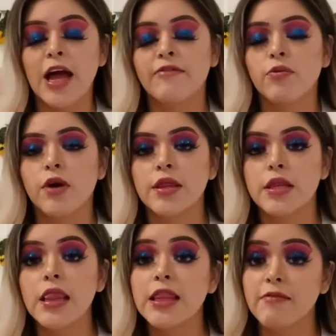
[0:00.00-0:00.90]
Everyone
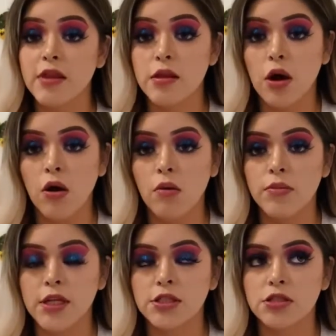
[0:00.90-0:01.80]
living in the home
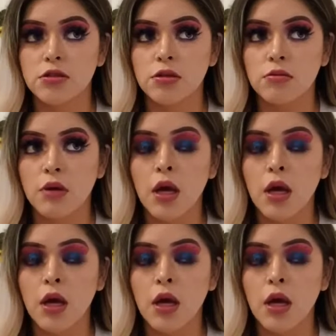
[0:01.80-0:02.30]
needs to